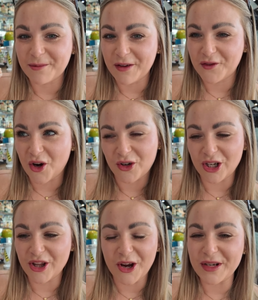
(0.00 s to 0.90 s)
with
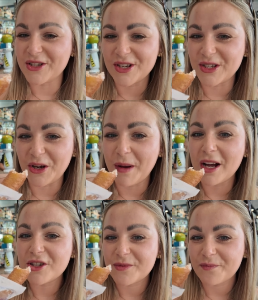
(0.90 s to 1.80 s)
chocolate though, it's just too
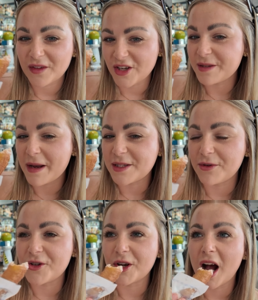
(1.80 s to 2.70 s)
much. It's better with
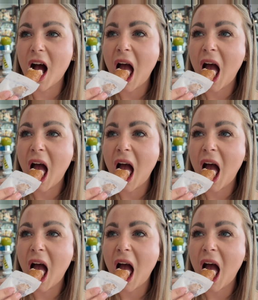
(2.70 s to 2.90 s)
sugar.